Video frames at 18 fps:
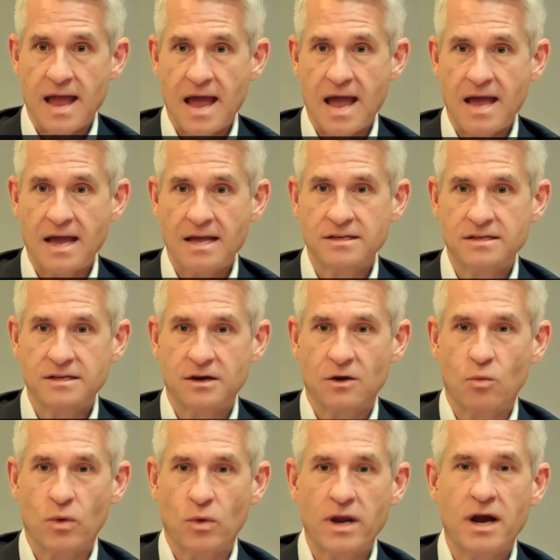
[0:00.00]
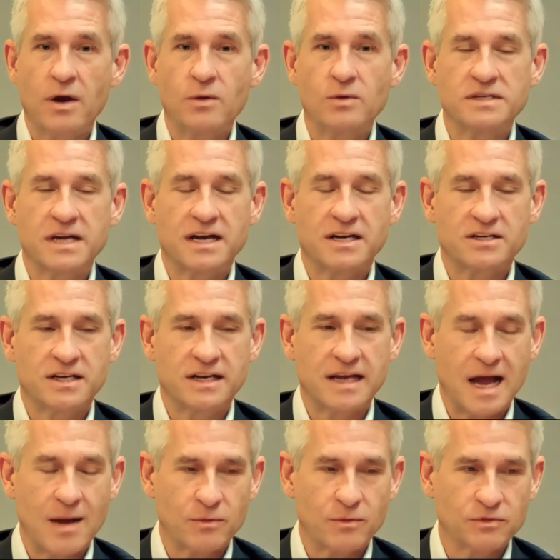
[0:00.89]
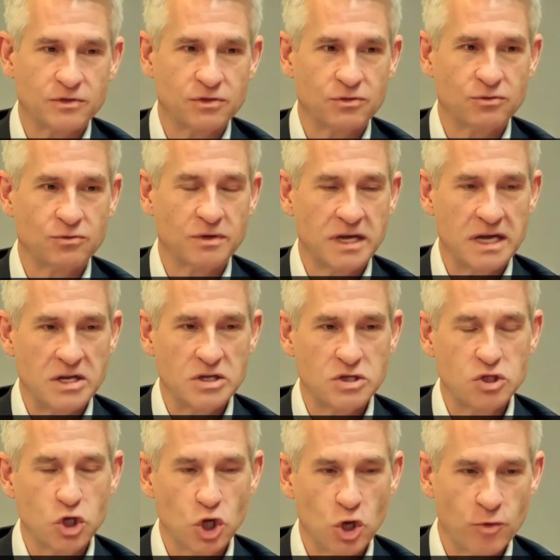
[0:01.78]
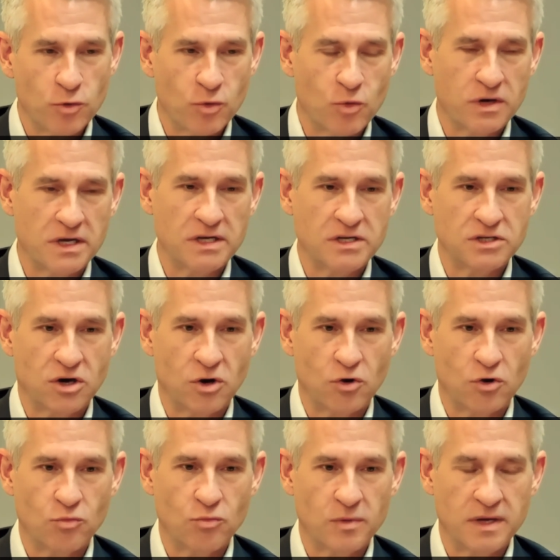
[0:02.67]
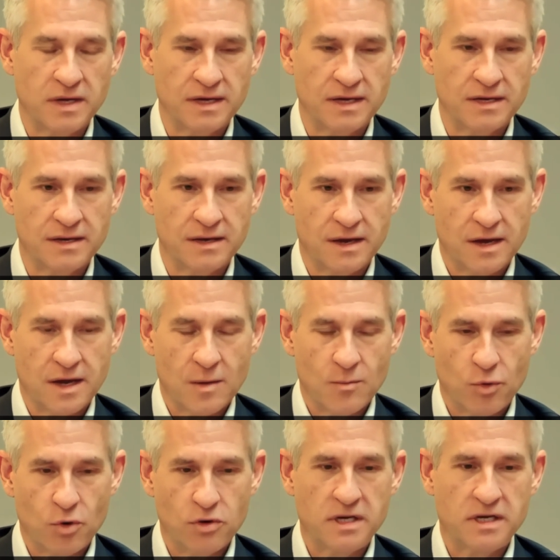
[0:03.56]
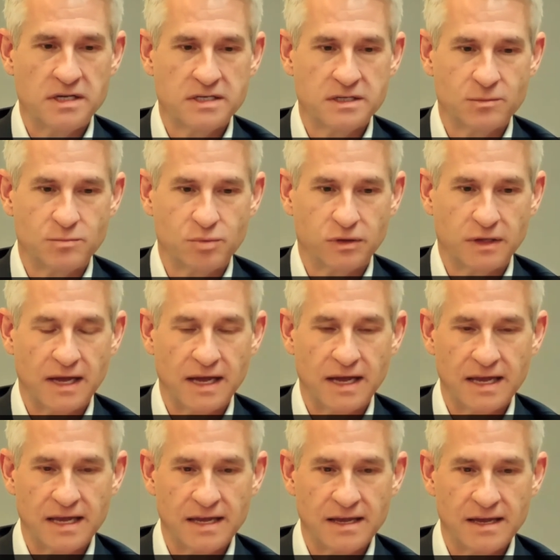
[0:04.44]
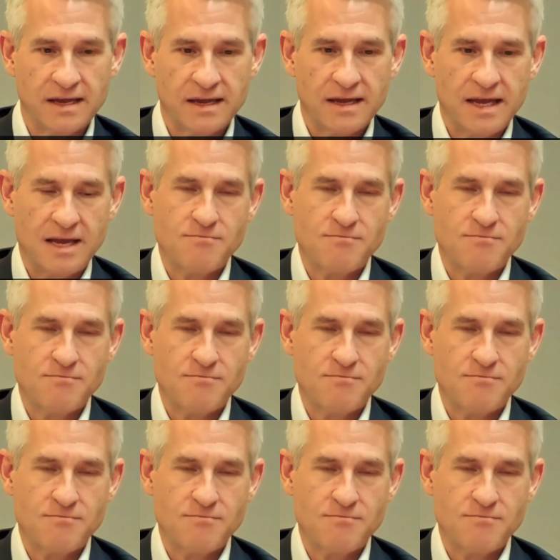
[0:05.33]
And, when I was actually able to interpret what he told me and put it into play,